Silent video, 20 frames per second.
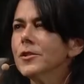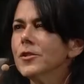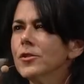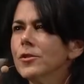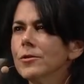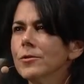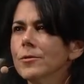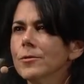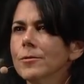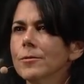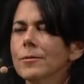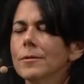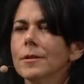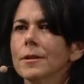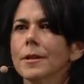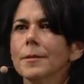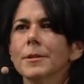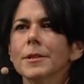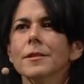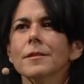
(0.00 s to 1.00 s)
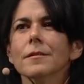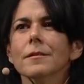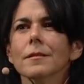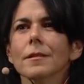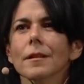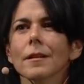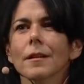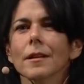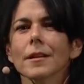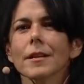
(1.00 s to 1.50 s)
you, I mean,
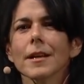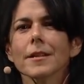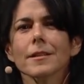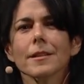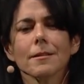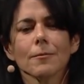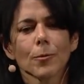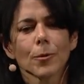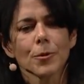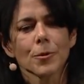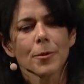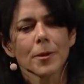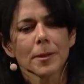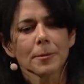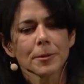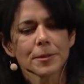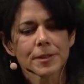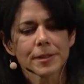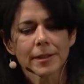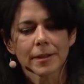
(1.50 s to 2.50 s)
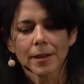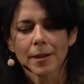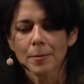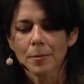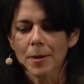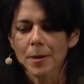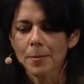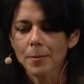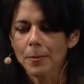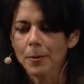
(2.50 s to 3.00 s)
were you able to come
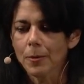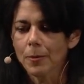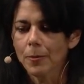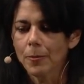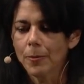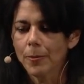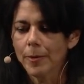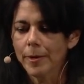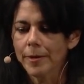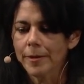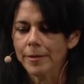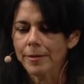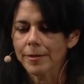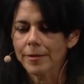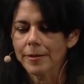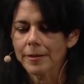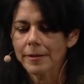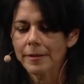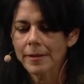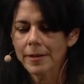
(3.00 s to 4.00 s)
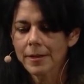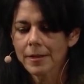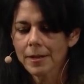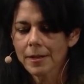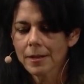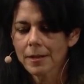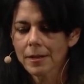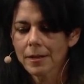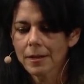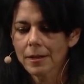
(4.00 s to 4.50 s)
up with
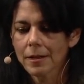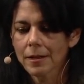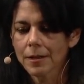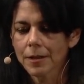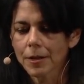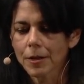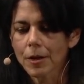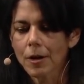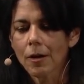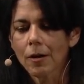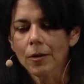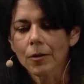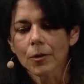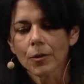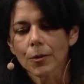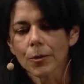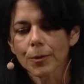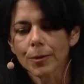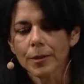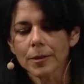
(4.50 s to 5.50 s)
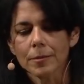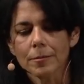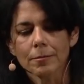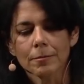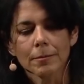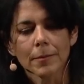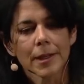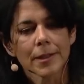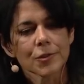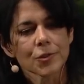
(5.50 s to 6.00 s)
uh, concrete
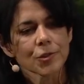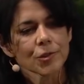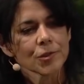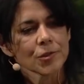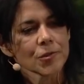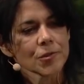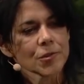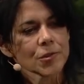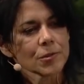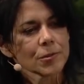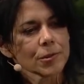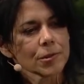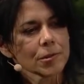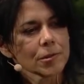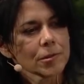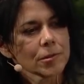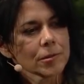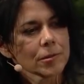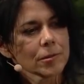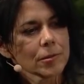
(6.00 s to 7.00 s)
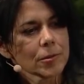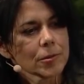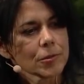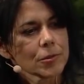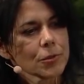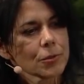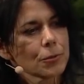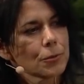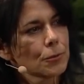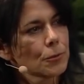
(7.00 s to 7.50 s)
measures or, or
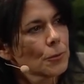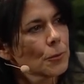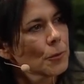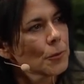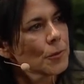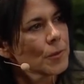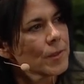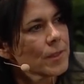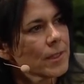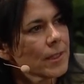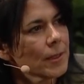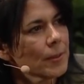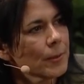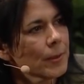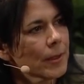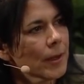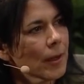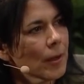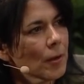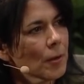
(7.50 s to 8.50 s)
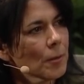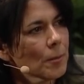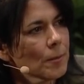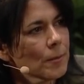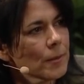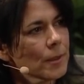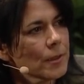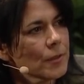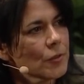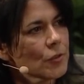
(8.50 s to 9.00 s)
tools that would help
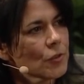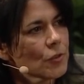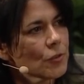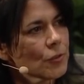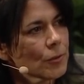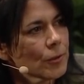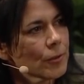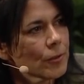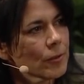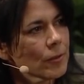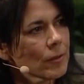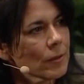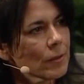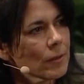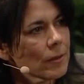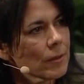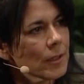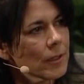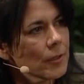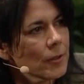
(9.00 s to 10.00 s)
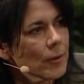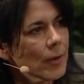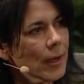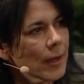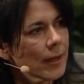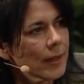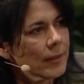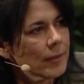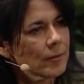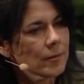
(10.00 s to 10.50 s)
ensure that you
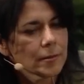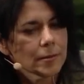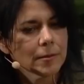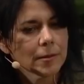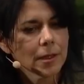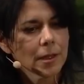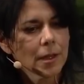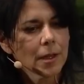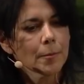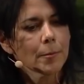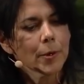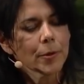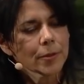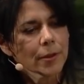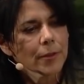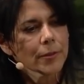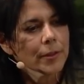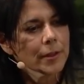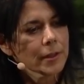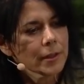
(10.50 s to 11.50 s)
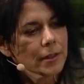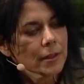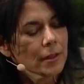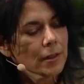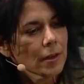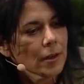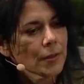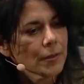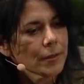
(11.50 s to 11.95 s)
had, both on the, on